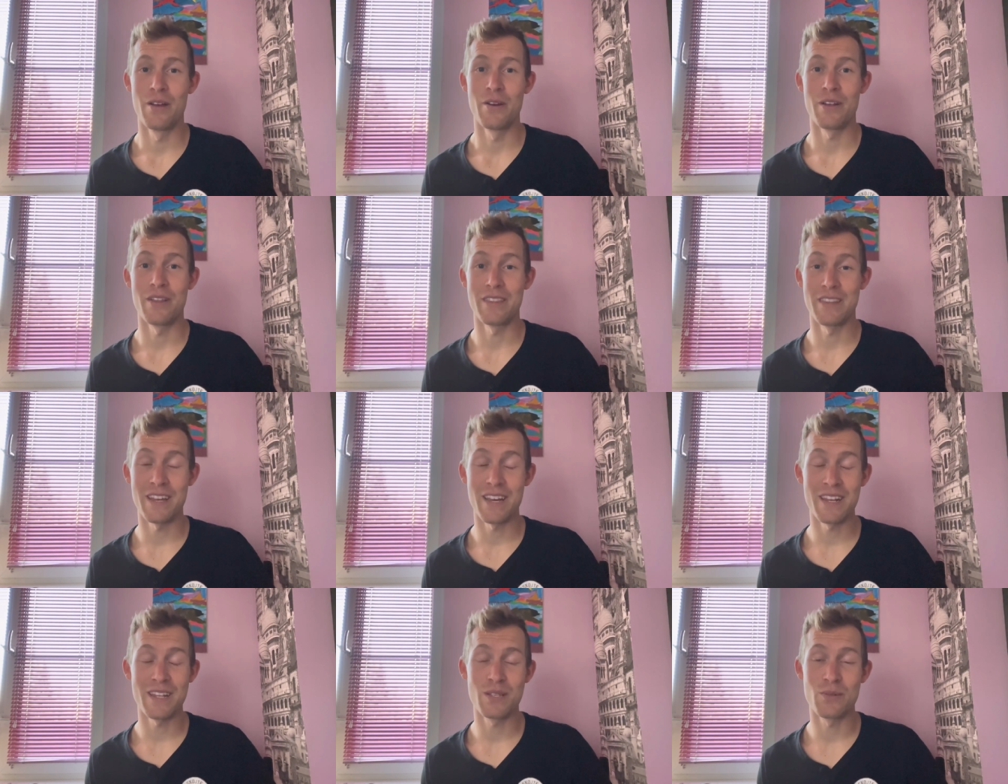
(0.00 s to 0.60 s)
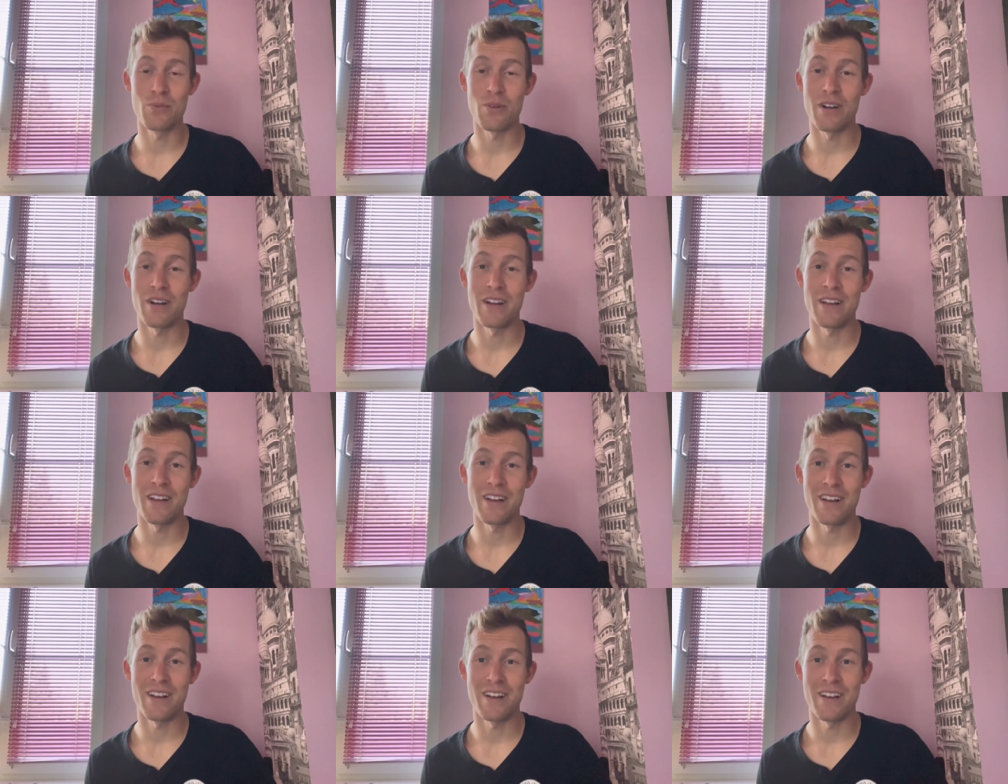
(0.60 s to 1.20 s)
And that is
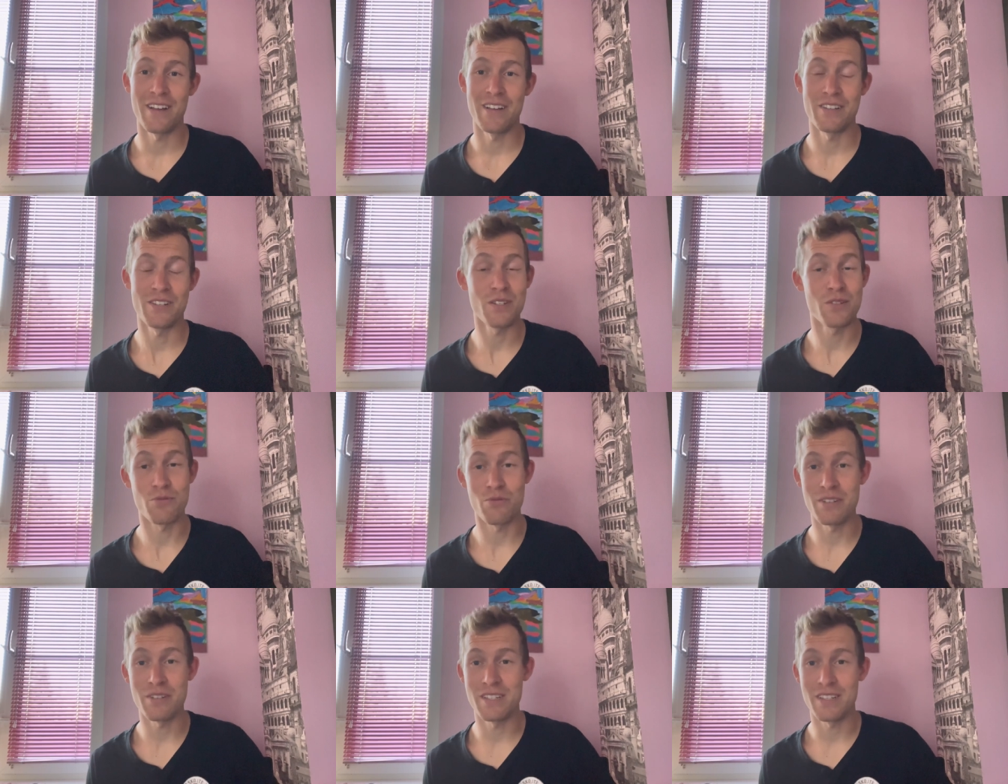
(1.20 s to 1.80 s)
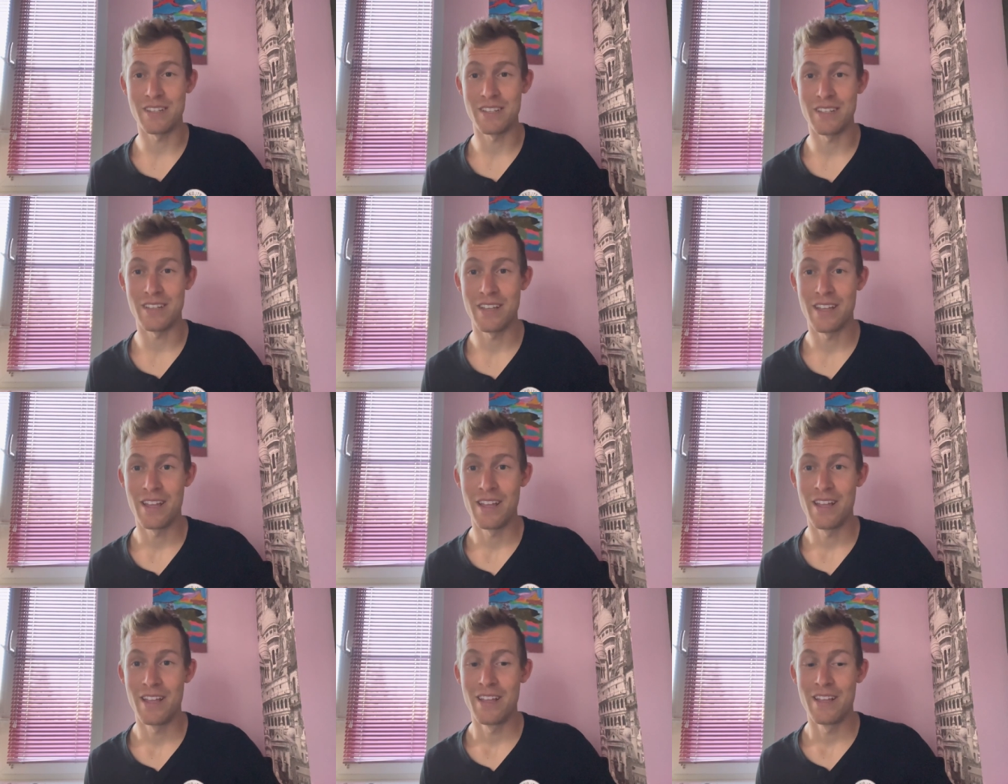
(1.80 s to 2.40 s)
why I just
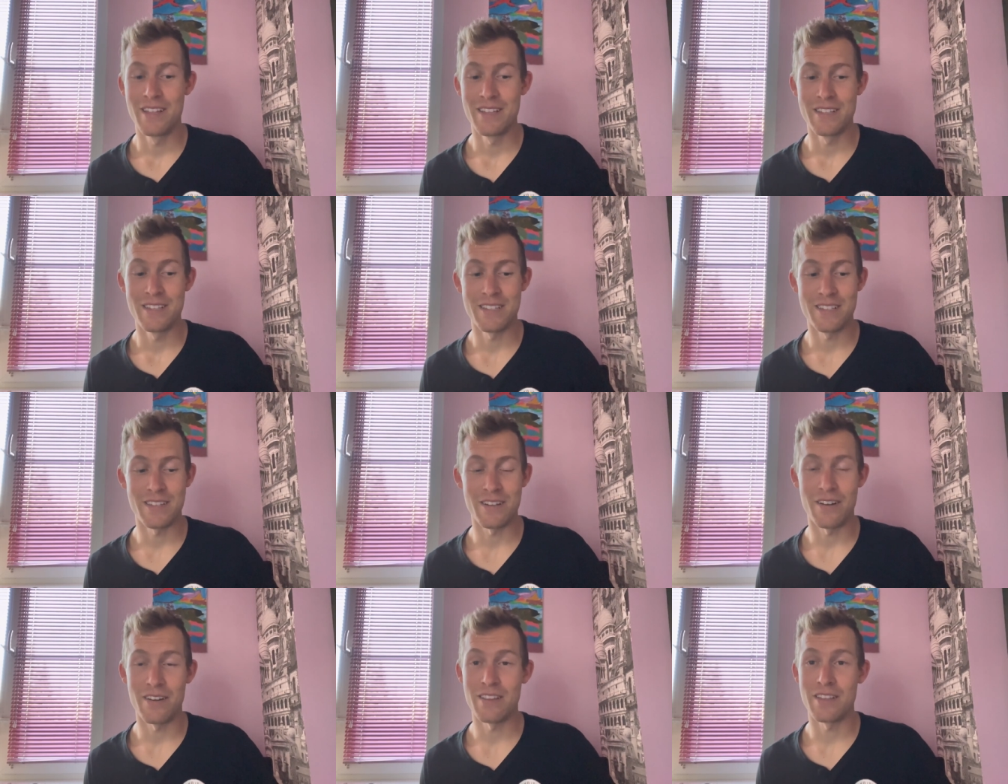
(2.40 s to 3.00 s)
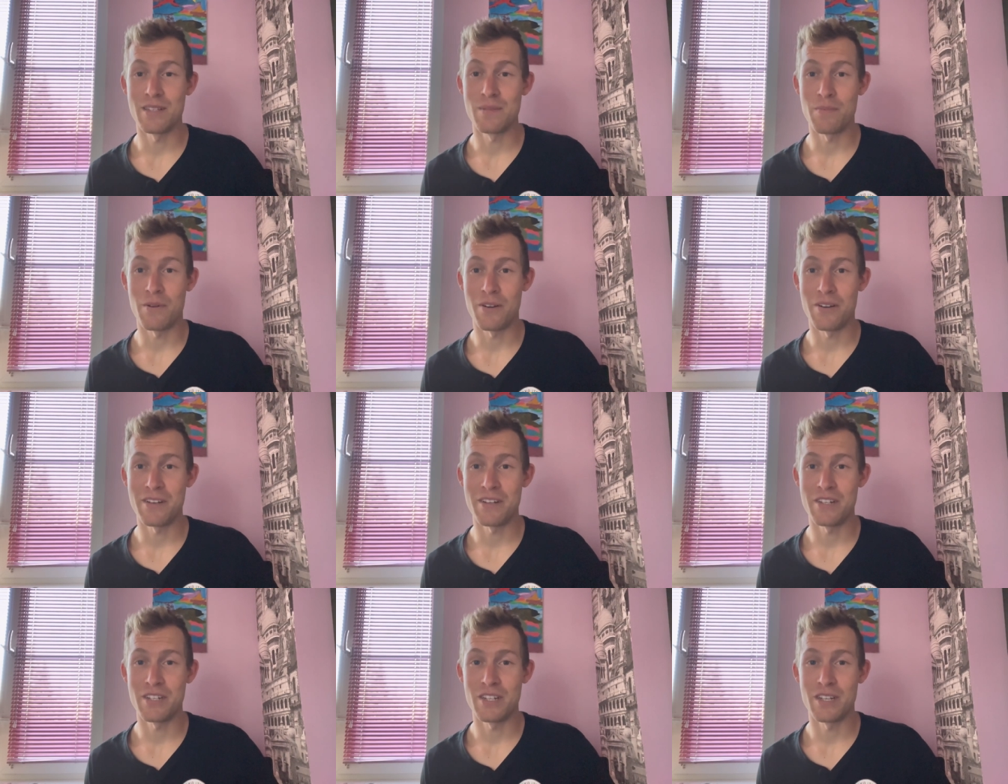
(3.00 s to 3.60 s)
recently started this
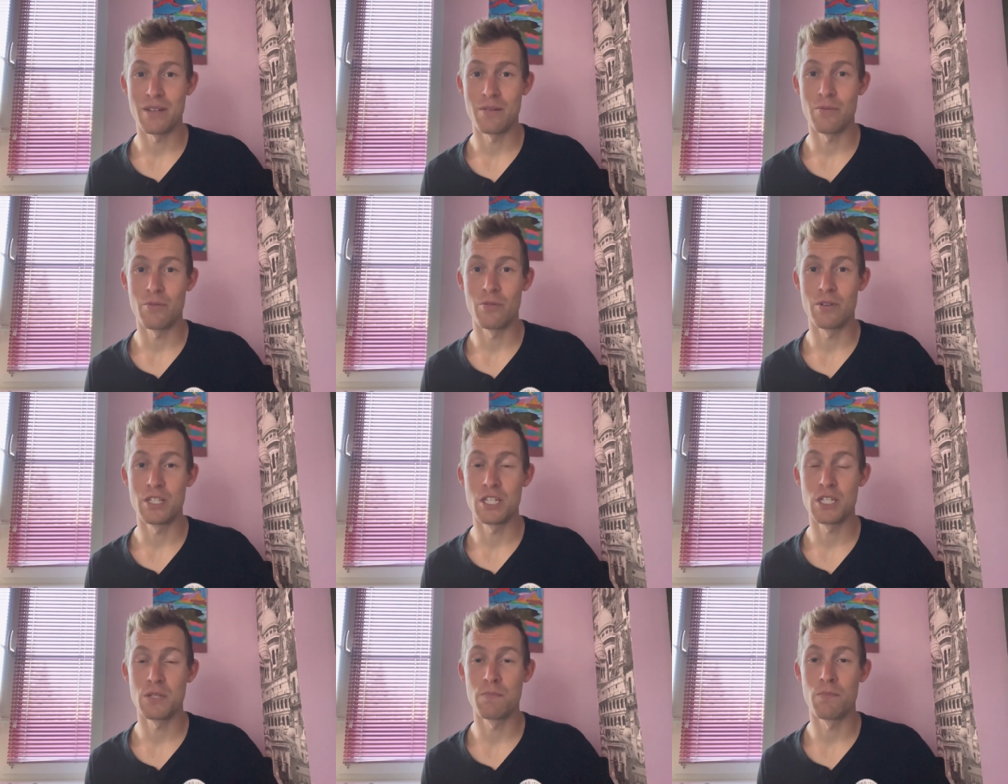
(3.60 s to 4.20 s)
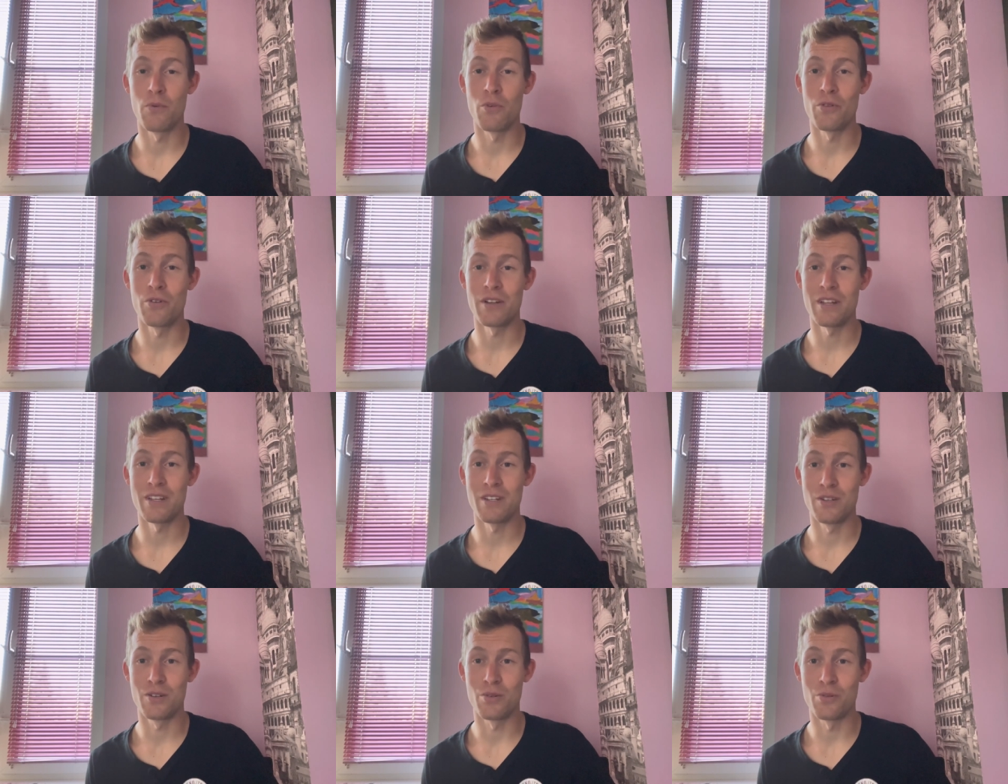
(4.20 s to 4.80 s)
partnership with Sport
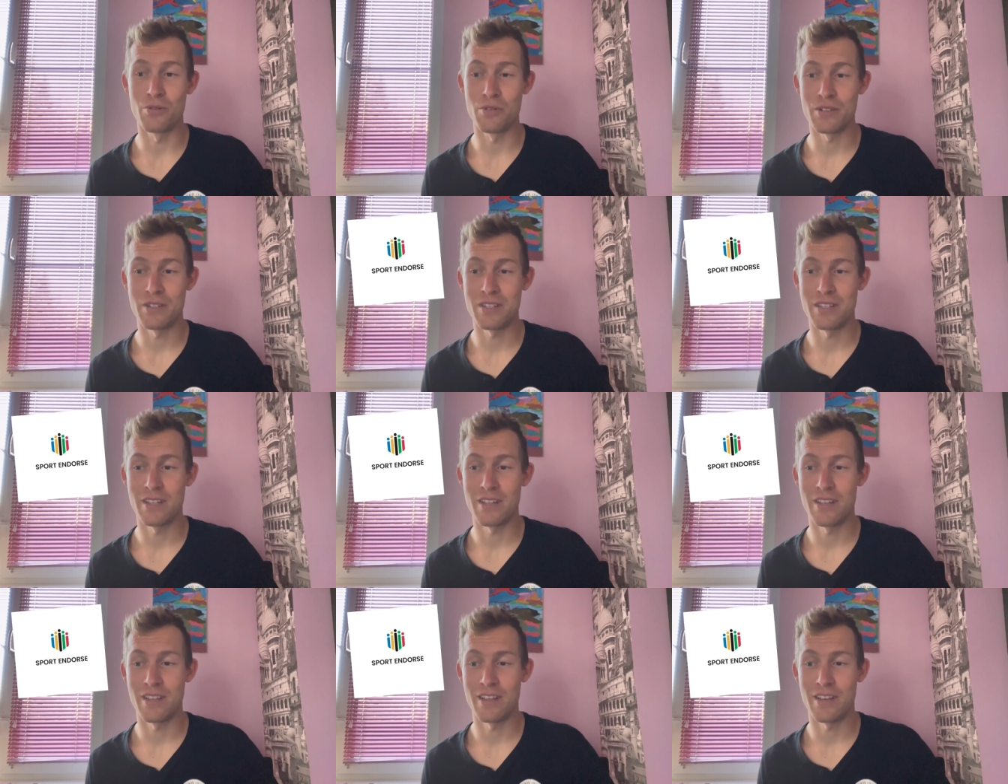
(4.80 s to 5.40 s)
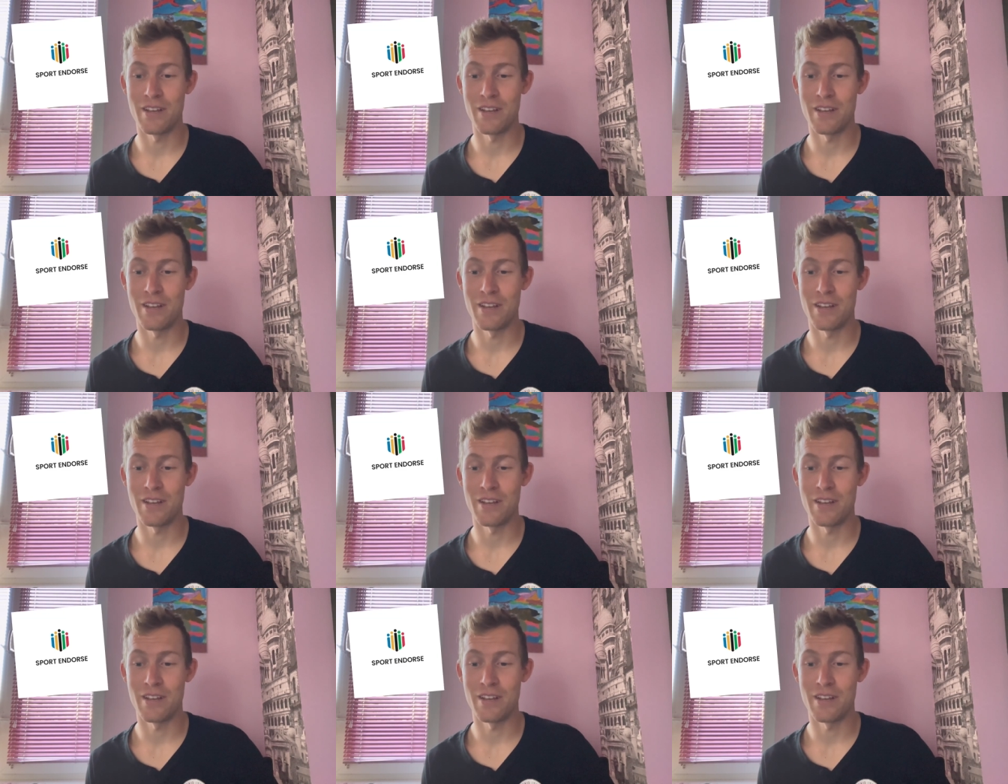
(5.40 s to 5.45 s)
Endorse.